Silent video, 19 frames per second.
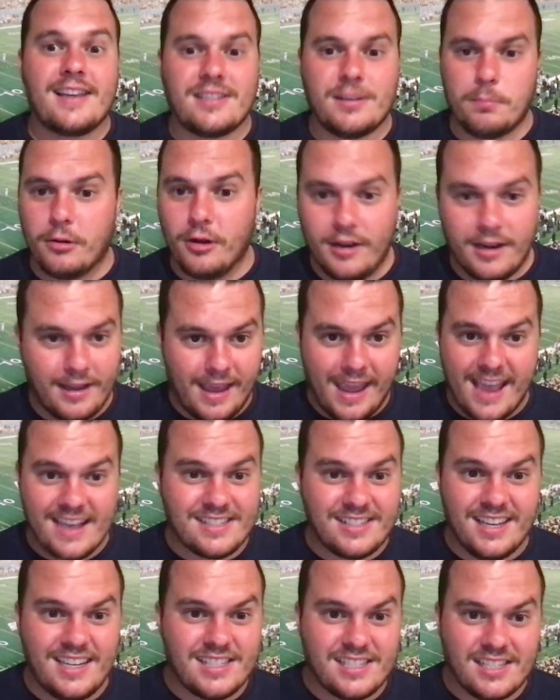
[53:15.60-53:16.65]
putting
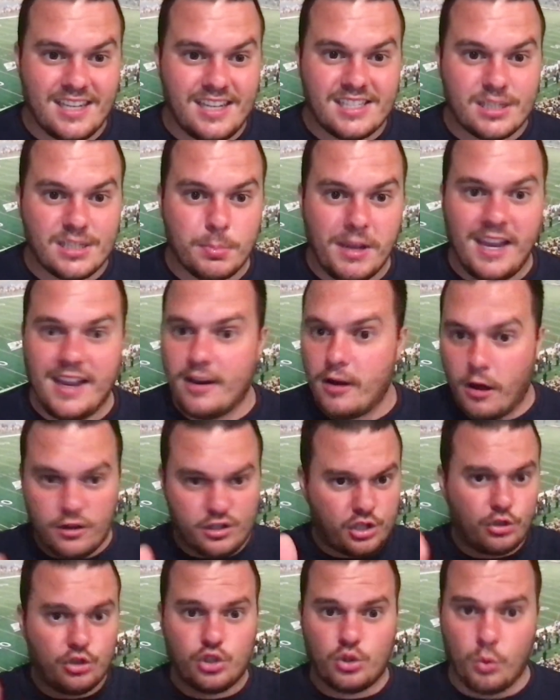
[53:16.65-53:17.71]
SEC speed.
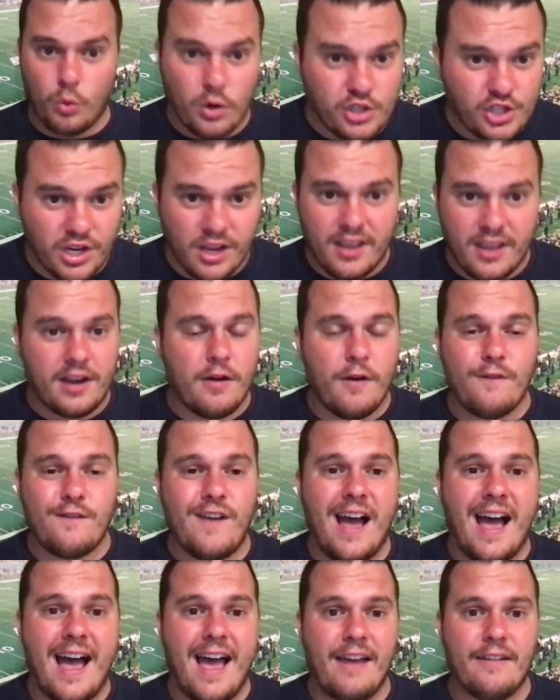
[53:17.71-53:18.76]
Also Georgia in
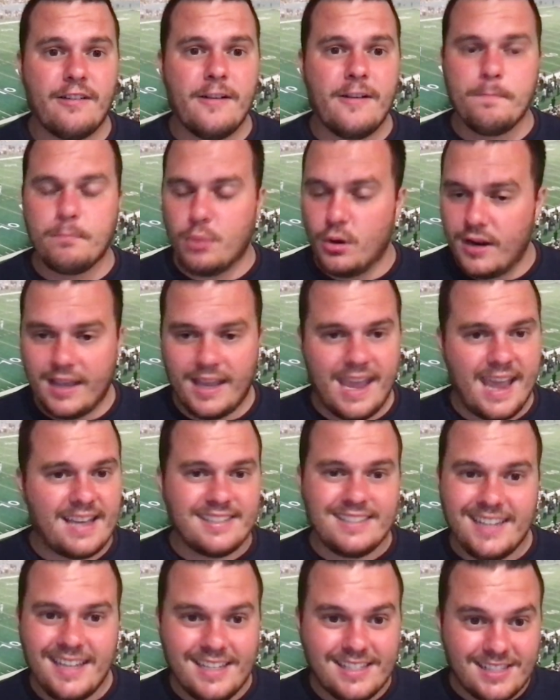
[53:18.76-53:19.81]
2005, putting
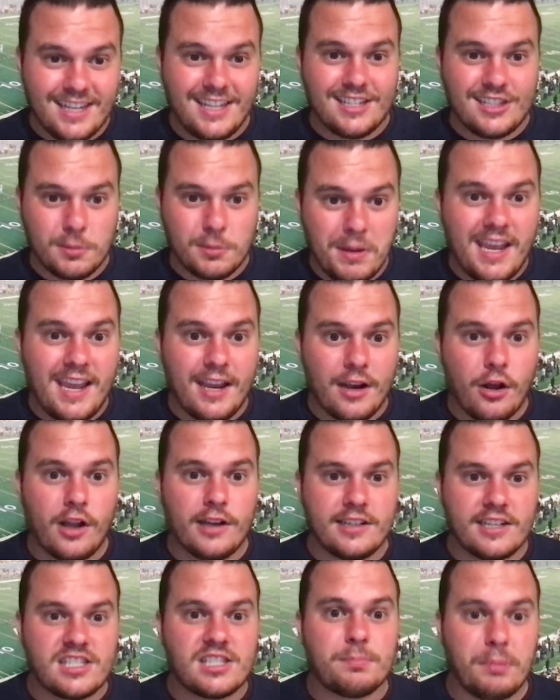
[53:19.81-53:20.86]
SEC speed
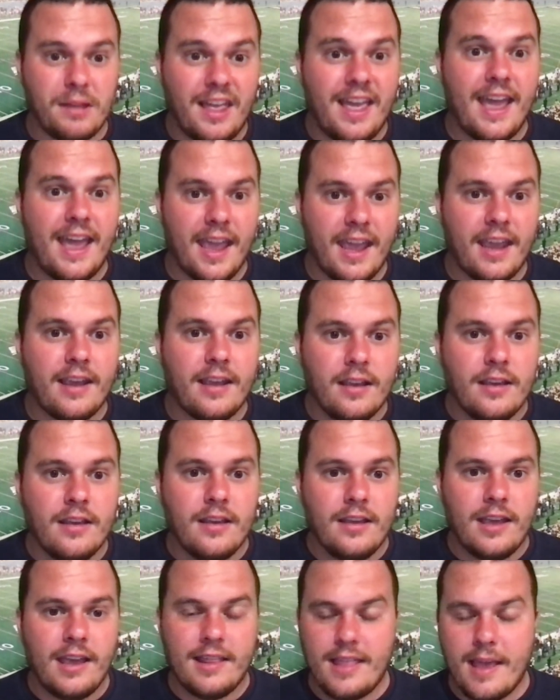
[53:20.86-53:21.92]
on display
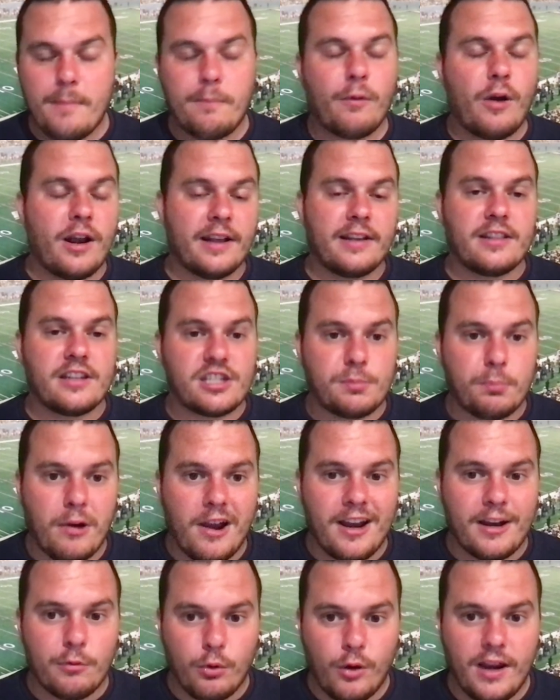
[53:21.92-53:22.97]
and them running the
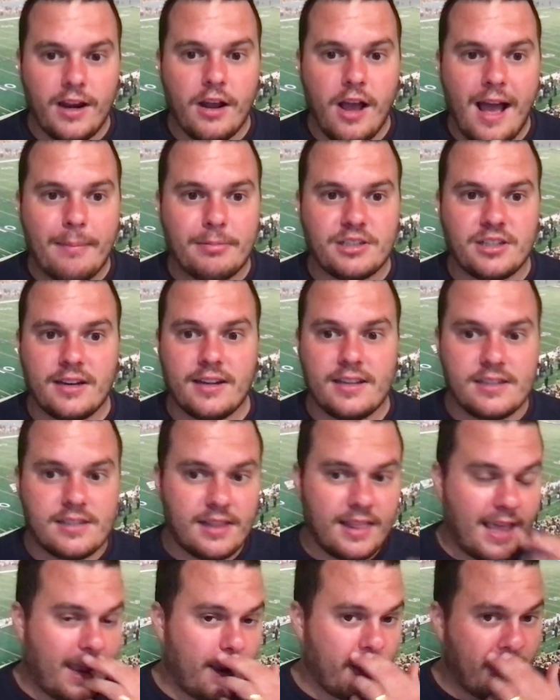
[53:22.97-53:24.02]
spread read option. Is
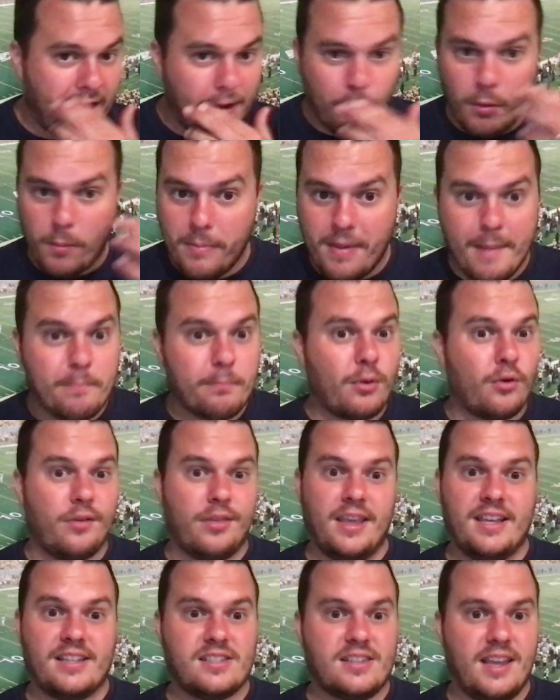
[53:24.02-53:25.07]
they remember
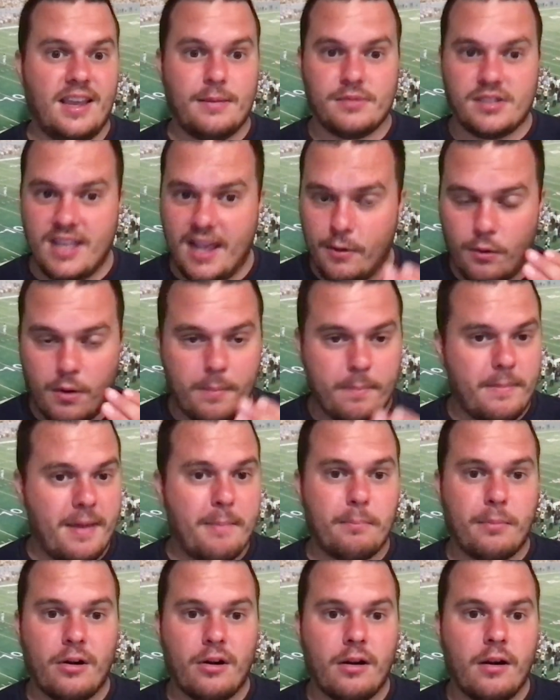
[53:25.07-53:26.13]
these teams. They
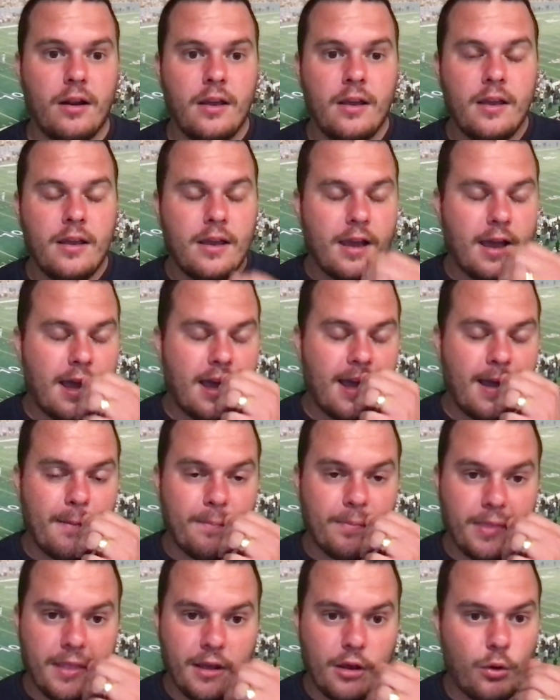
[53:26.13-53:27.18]
remember
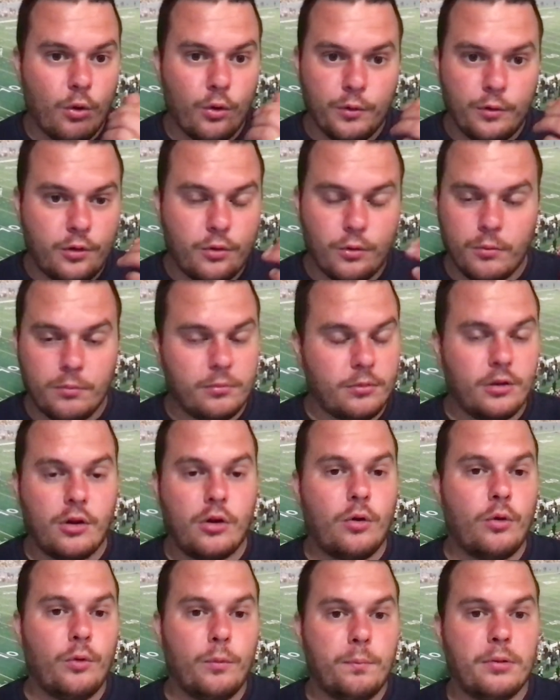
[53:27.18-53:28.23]
the old
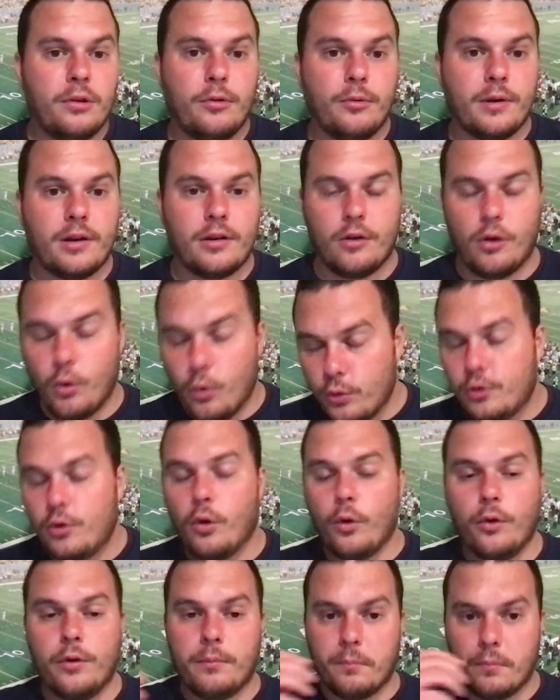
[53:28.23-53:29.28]

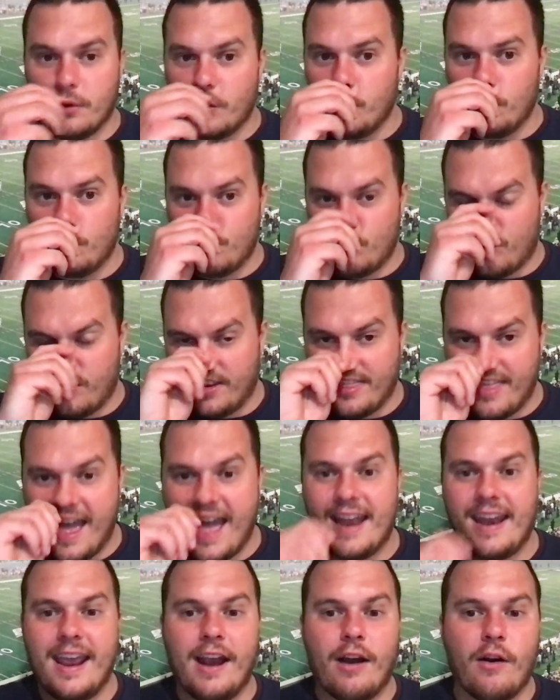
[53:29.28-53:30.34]
gold and blue during
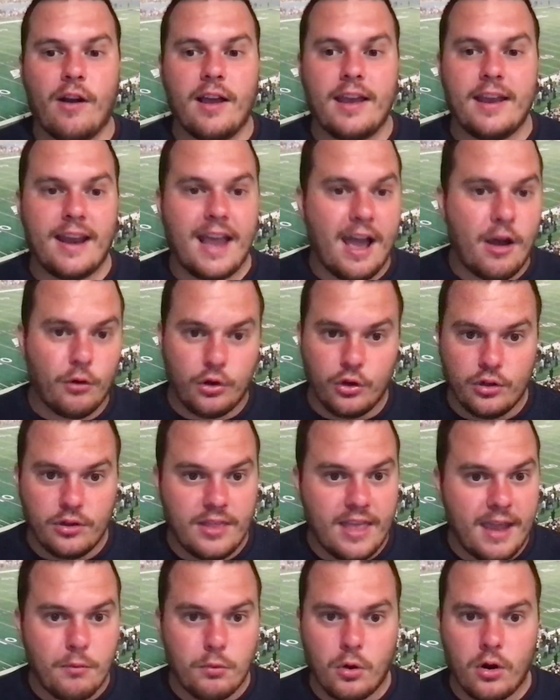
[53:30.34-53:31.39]
that era and how good
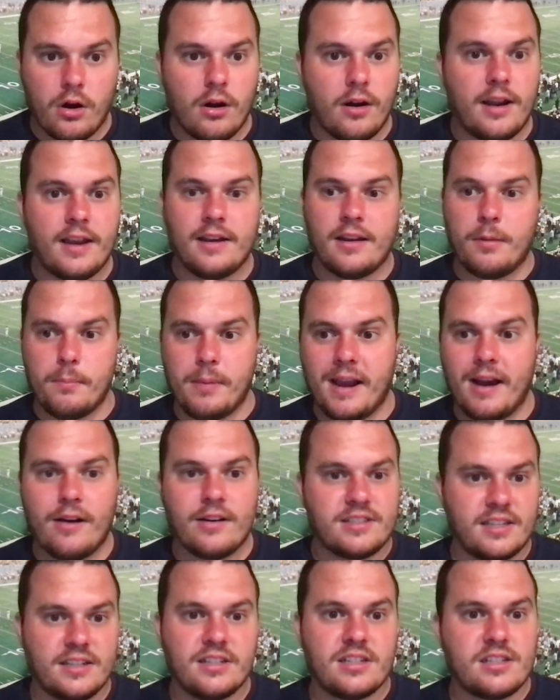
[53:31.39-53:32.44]
they were in
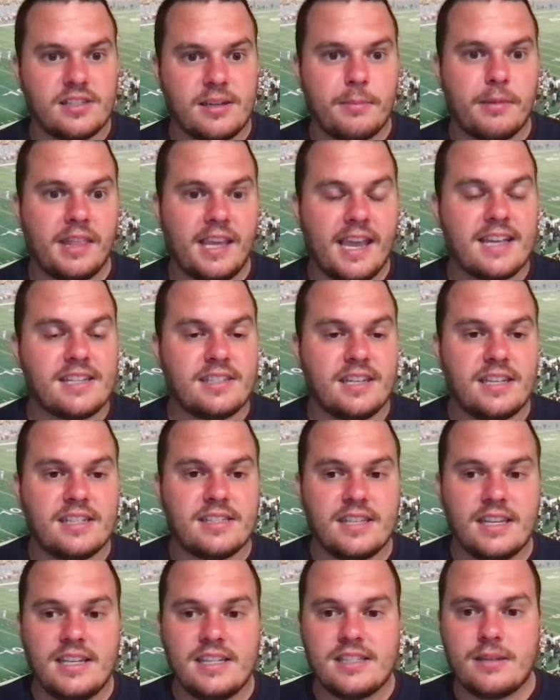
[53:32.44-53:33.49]
comparison to some of the
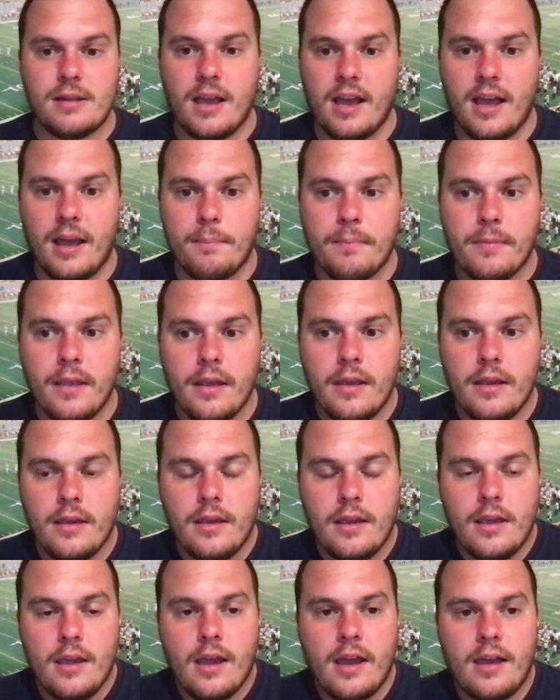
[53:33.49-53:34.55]
SEC's.
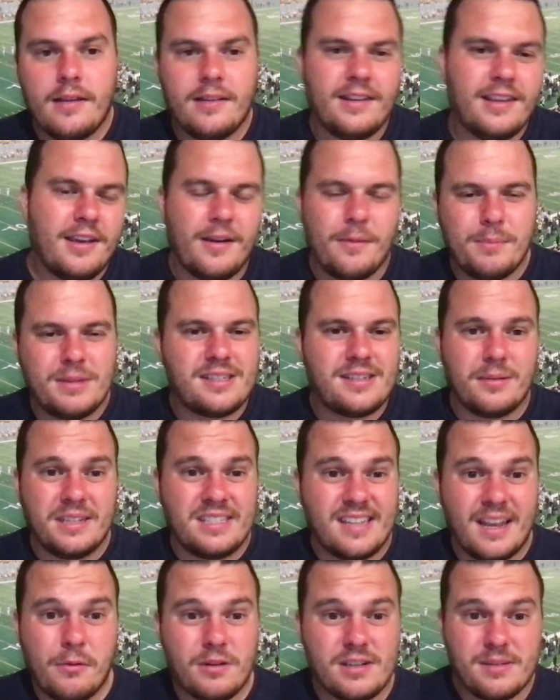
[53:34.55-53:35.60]
Mississippi
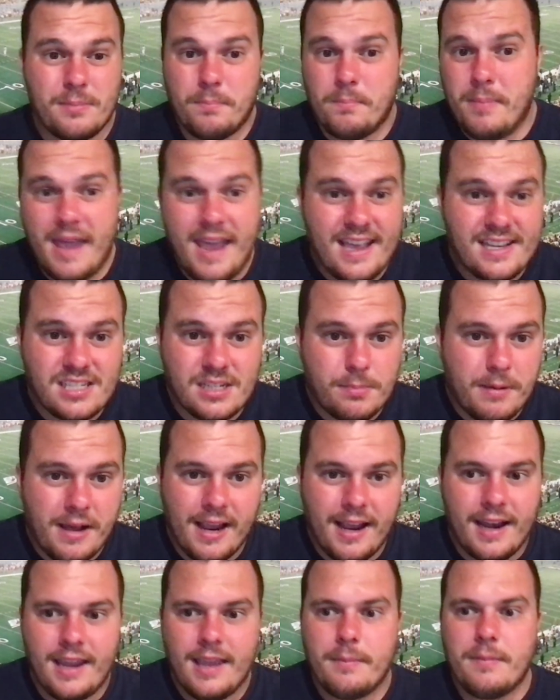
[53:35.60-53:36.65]
State wasn't best
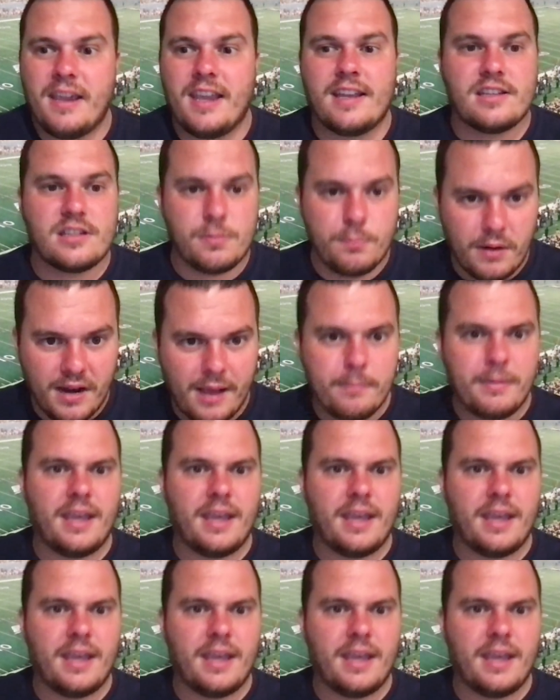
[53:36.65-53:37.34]
by any means, but